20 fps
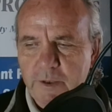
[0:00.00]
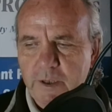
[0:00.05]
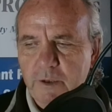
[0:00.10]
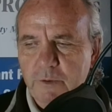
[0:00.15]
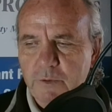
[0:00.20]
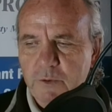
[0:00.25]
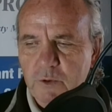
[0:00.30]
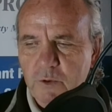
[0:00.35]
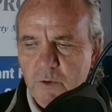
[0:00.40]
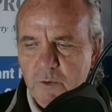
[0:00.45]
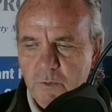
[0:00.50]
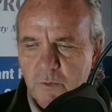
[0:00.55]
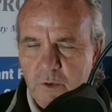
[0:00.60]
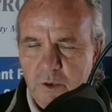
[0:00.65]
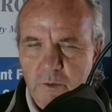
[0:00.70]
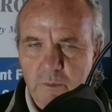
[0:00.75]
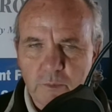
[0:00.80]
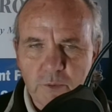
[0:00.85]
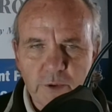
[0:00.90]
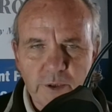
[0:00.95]
out the old
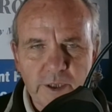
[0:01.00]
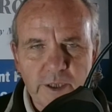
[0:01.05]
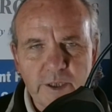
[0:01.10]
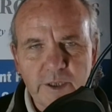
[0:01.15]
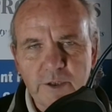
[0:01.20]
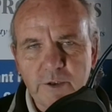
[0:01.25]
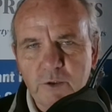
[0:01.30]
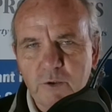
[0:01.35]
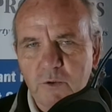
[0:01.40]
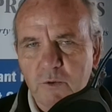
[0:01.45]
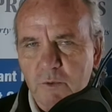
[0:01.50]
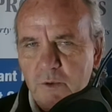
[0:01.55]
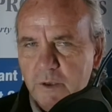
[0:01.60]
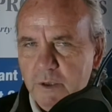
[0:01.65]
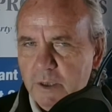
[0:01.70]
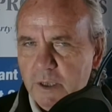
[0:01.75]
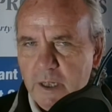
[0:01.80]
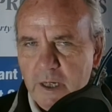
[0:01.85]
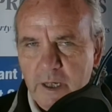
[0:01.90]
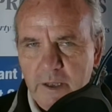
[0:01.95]
one, putting in a new one,
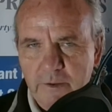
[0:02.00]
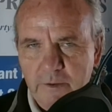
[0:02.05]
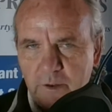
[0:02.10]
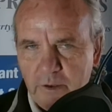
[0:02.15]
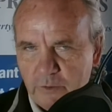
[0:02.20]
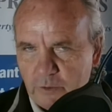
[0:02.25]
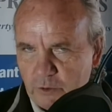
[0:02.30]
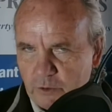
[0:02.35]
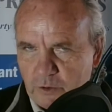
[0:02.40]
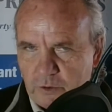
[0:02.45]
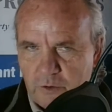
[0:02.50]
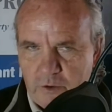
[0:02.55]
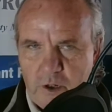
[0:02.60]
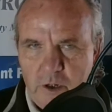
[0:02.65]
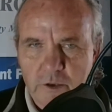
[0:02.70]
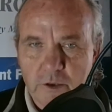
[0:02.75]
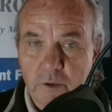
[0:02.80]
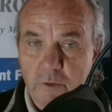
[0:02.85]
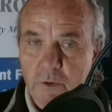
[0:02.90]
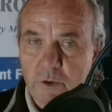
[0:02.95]
and just
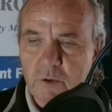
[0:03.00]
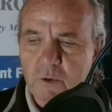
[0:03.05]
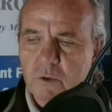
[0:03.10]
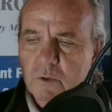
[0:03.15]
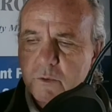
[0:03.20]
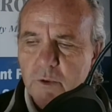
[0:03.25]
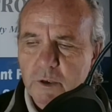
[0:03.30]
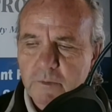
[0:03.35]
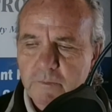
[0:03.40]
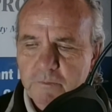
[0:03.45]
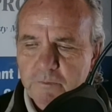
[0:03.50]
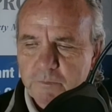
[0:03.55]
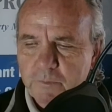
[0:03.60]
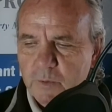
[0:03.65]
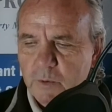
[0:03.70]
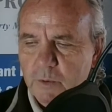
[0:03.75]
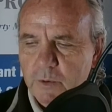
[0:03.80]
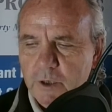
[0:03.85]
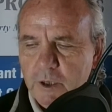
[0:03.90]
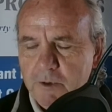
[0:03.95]
toss out the old one.
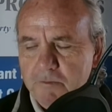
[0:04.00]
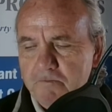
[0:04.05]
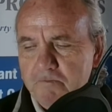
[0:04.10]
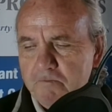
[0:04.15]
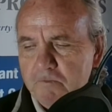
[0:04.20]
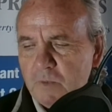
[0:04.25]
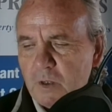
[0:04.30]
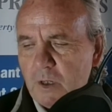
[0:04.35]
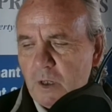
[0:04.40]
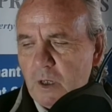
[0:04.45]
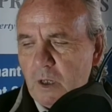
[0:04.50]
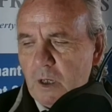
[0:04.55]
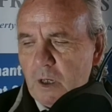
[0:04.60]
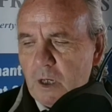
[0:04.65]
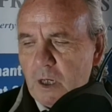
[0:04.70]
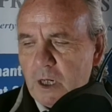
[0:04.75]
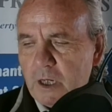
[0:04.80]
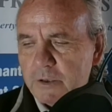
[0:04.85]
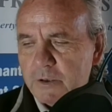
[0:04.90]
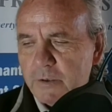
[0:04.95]
Okay?
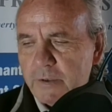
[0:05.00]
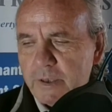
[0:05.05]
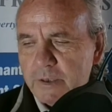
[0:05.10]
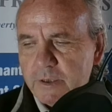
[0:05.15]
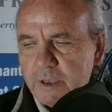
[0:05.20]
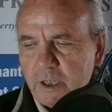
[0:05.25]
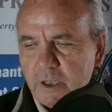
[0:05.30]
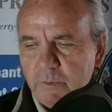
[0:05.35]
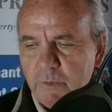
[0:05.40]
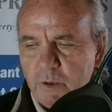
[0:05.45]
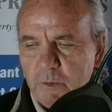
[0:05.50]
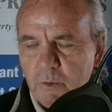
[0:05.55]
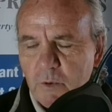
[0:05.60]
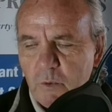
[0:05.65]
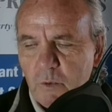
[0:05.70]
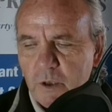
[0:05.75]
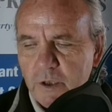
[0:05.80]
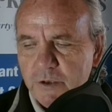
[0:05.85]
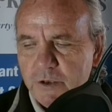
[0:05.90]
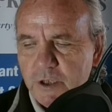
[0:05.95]
So that's item number
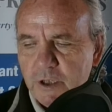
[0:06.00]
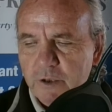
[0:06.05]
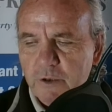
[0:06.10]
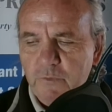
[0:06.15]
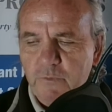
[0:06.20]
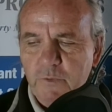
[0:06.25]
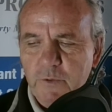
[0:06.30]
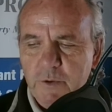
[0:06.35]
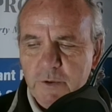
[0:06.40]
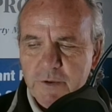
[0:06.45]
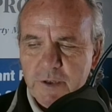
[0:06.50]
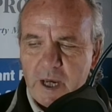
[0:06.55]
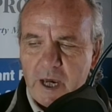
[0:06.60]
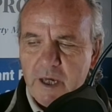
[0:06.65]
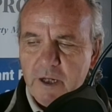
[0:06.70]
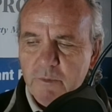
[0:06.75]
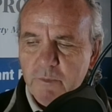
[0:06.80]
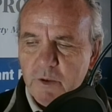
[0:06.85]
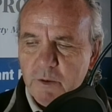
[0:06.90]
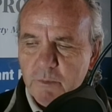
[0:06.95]
one, check the furnace.
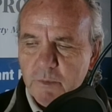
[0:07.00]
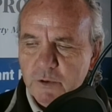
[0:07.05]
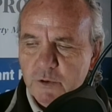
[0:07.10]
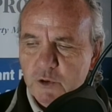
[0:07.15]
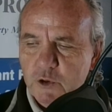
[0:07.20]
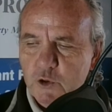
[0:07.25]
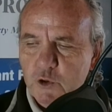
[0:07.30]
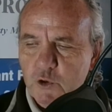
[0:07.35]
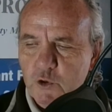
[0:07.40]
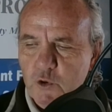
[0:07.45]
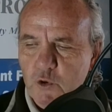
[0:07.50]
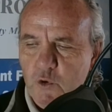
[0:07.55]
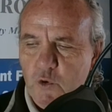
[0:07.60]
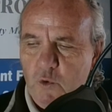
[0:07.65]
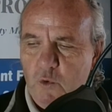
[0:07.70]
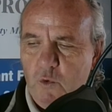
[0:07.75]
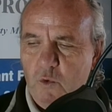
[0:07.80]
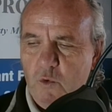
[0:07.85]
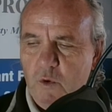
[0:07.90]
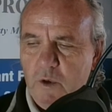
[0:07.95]
Item number
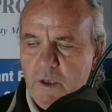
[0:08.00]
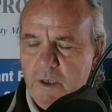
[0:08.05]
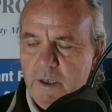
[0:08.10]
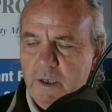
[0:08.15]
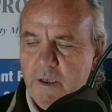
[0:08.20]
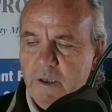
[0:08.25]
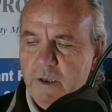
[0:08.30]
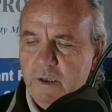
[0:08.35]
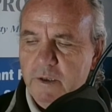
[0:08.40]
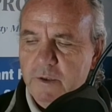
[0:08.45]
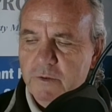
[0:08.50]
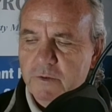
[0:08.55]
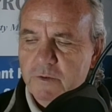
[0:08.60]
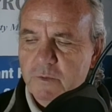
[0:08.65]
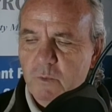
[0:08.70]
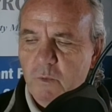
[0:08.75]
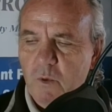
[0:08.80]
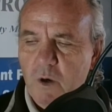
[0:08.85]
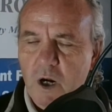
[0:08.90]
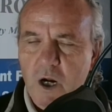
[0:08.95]
two is
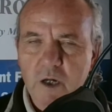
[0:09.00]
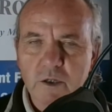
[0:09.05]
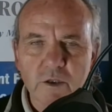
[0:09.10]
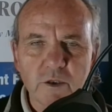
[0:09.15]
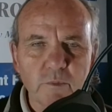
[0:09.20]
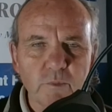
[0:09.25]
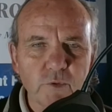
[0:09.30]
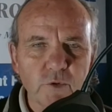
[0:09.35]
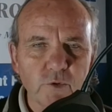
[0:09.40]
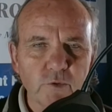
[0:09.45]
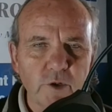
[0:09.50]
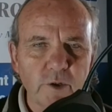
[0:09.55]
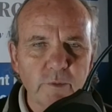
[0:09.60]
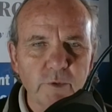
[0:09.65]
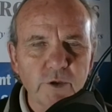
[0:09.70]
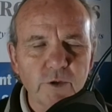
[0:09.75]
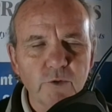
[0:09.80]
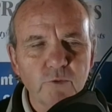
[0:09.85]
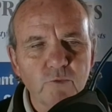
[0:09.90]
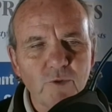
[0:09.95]
walk the
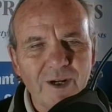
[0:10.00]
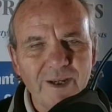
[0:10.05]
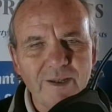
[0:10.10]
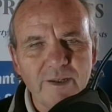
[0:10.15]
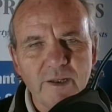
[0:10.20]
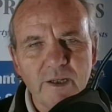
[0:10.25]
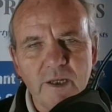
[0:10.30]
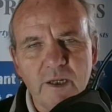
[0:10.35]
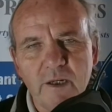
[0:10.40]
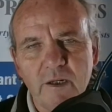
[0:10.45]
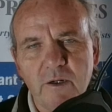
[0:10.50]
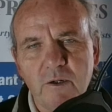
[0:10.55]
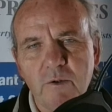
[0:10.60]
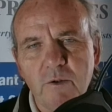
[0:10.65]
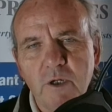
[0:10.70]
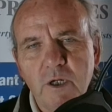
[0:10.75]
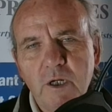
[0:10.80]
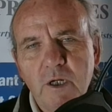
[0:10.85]
perimeter. Right now,